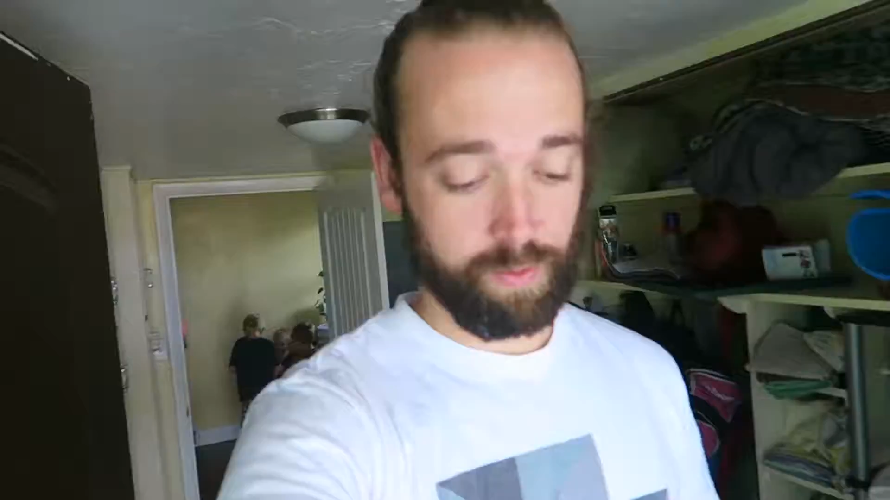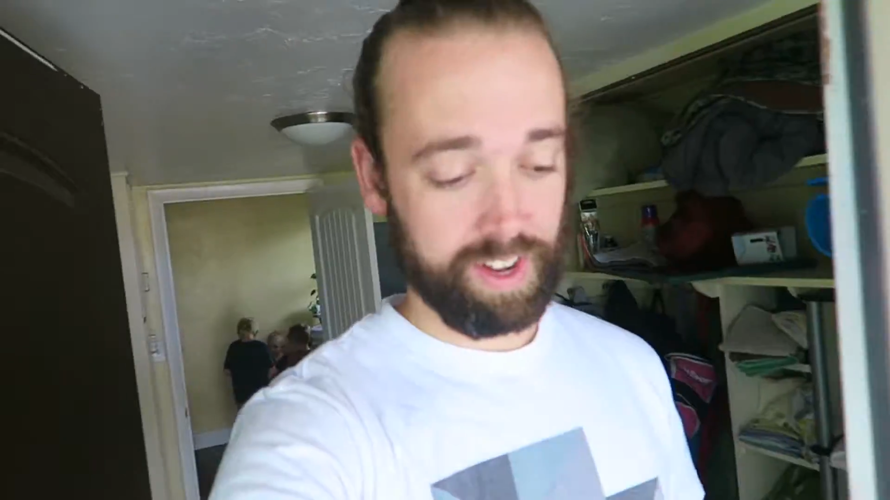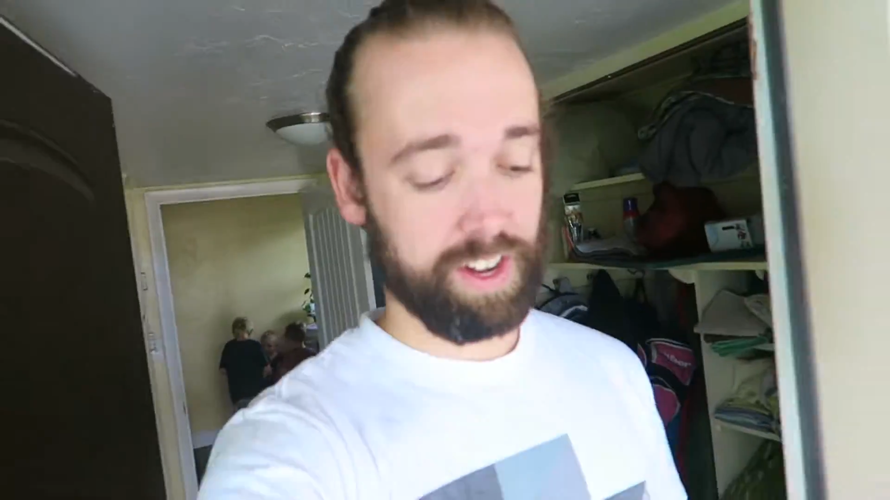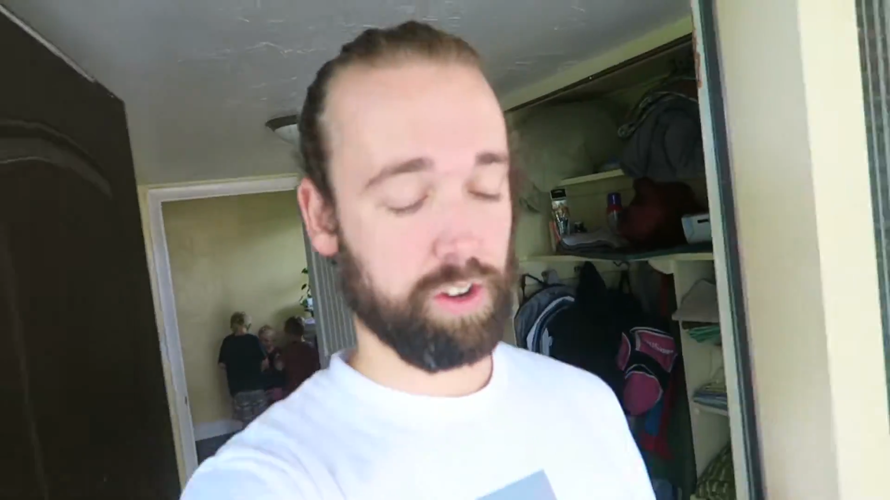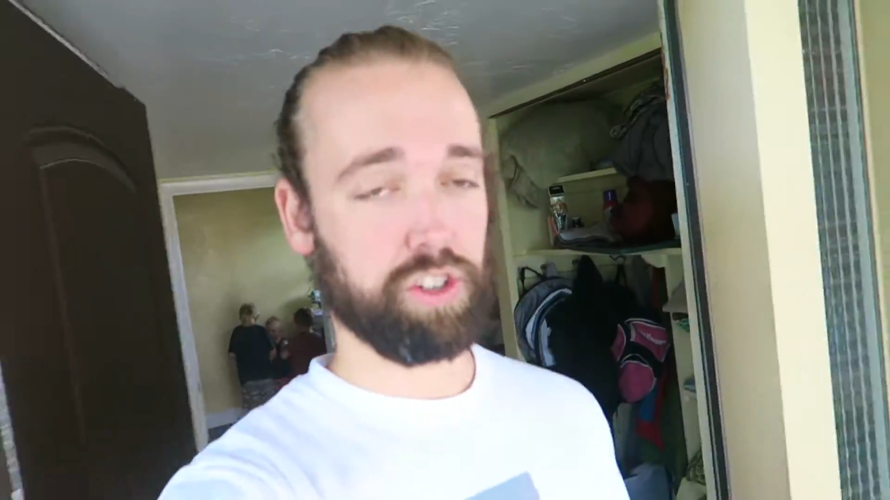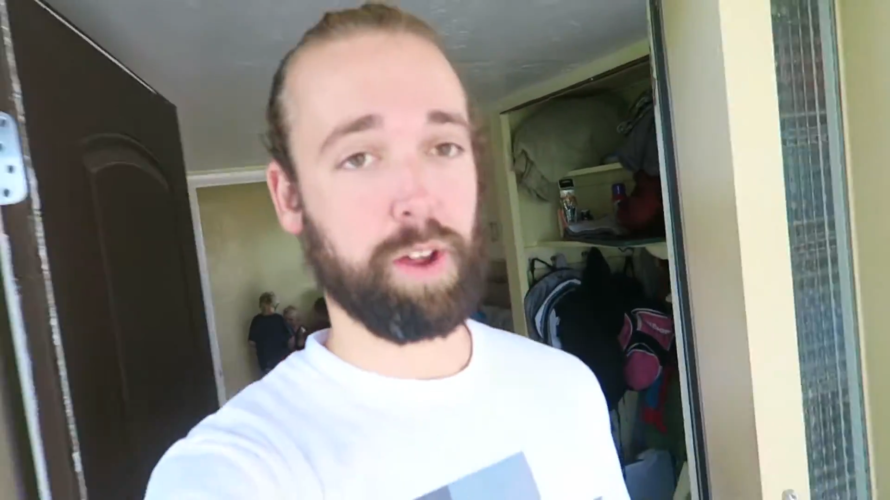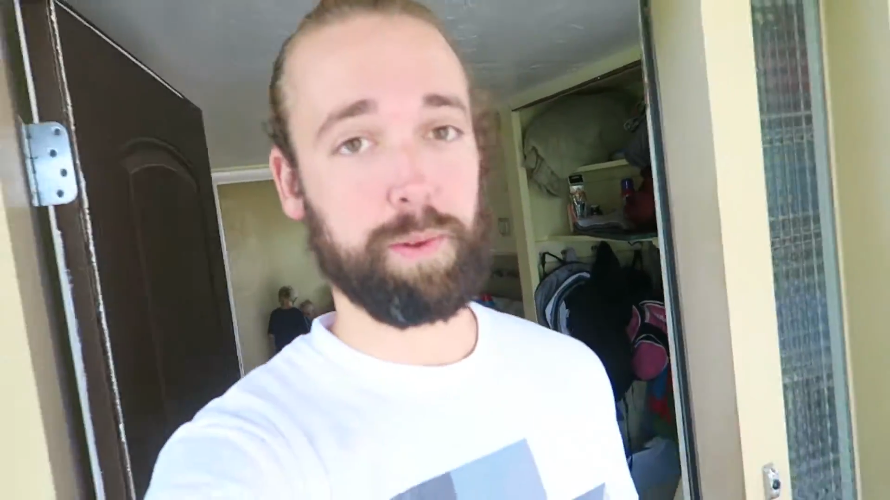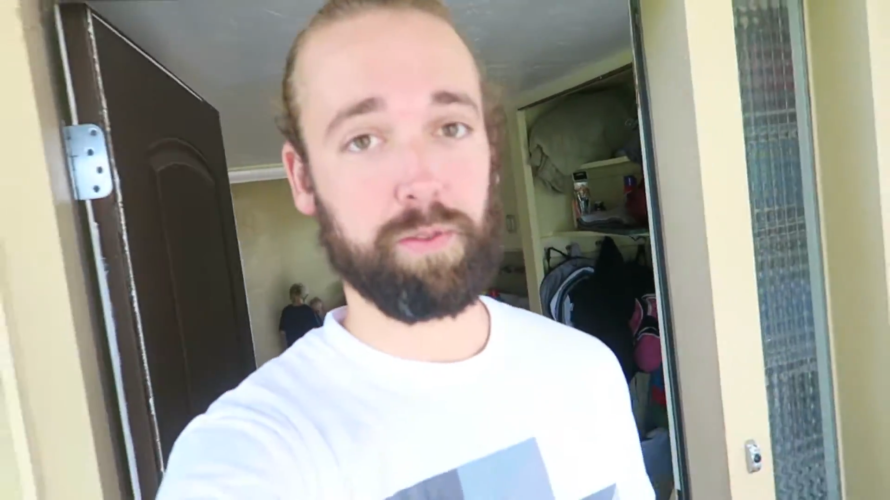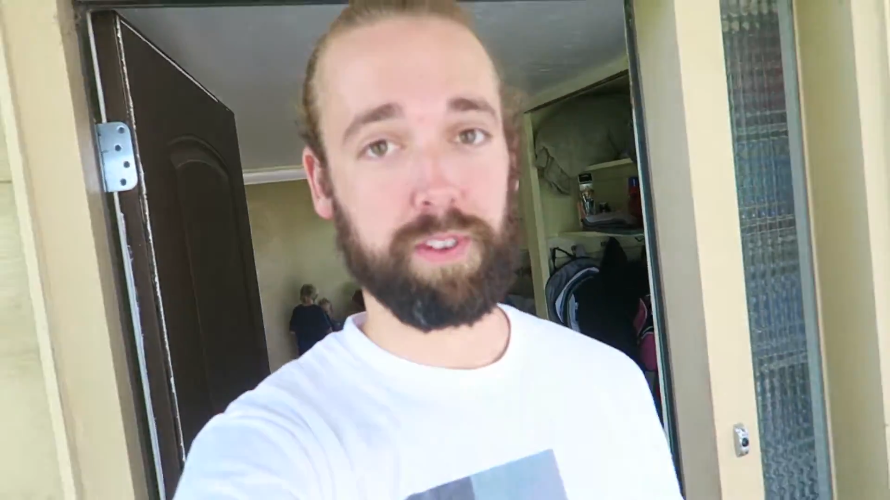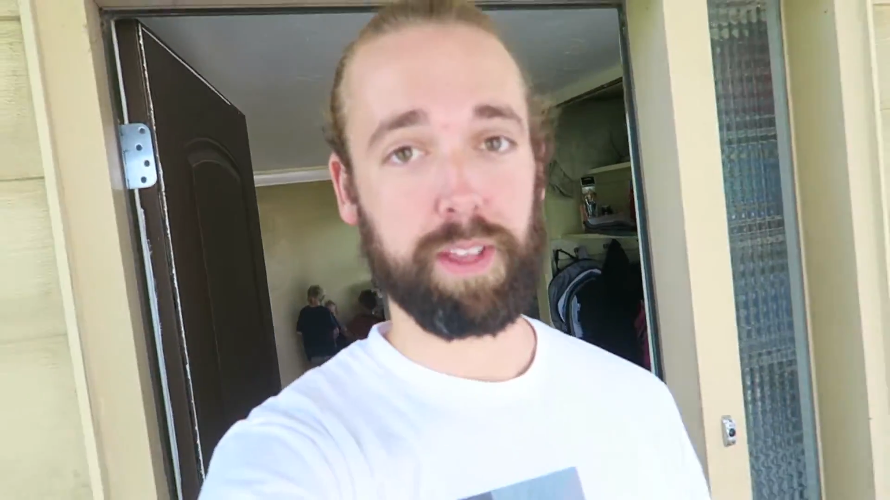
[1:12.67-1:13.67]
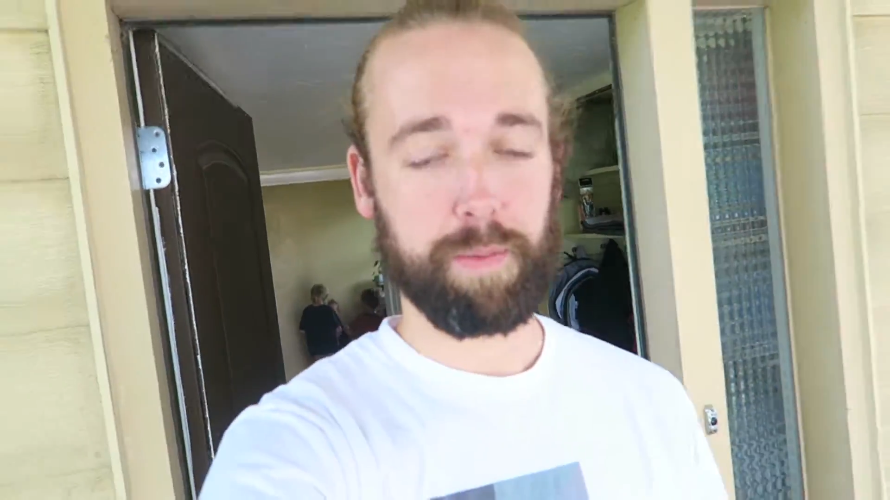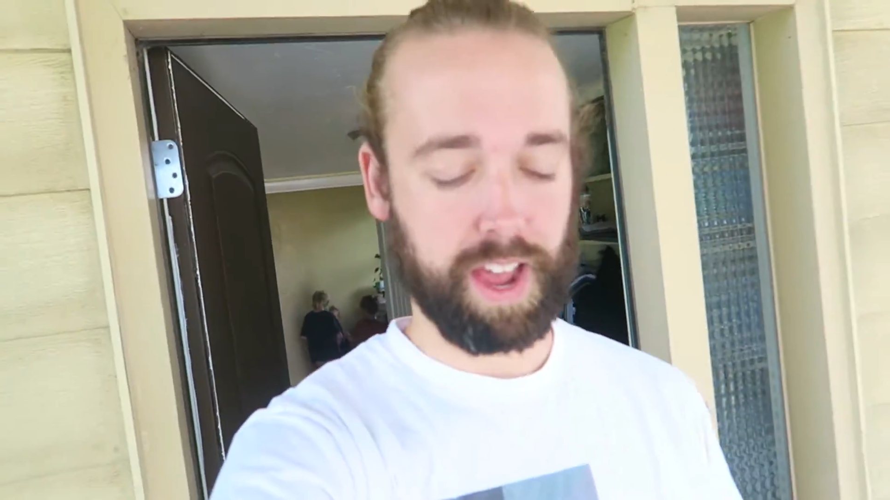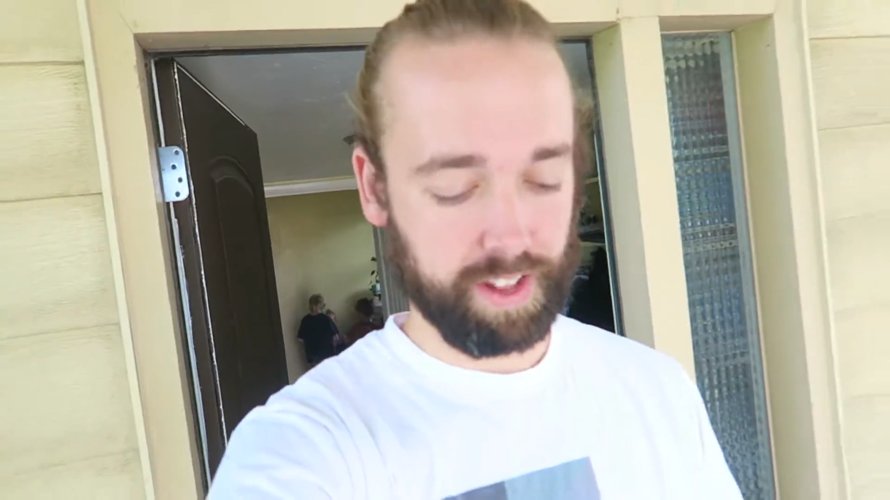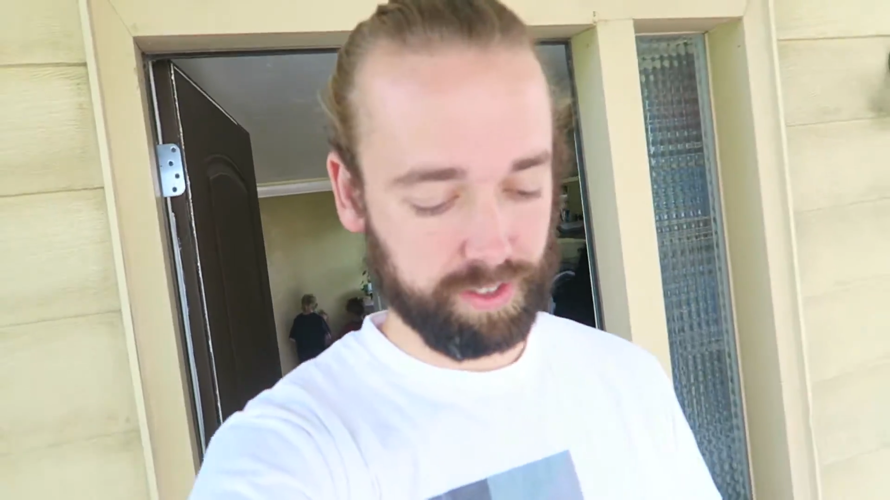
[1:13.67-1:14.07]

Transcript: We need to go shopping really bad,